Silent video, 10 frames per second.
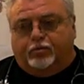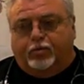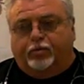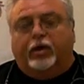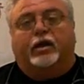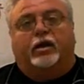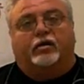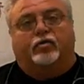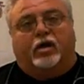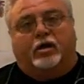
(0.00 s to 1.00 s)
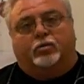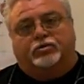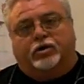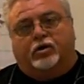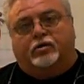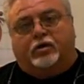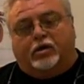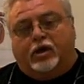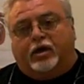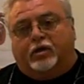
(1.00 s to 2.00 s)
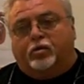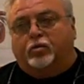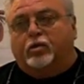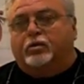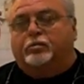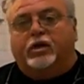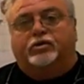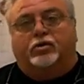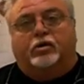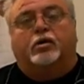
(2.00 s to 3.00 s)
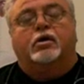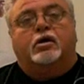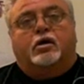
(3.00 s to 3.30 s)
We really love your animals here at the clinic, and we want to make sure